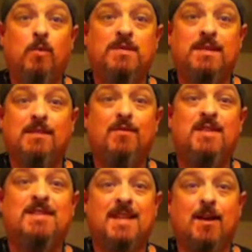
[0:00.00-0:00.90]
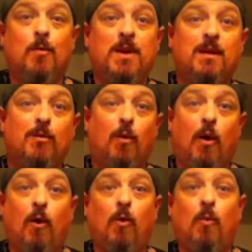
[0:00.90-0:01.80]
once again for the second week in a
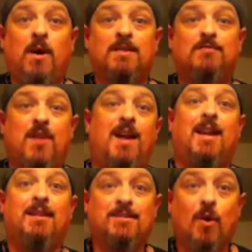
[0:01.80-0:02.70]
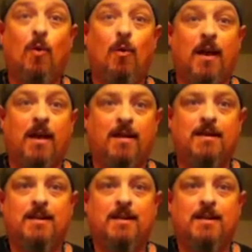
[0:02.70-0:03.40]
row, was Finding Dory,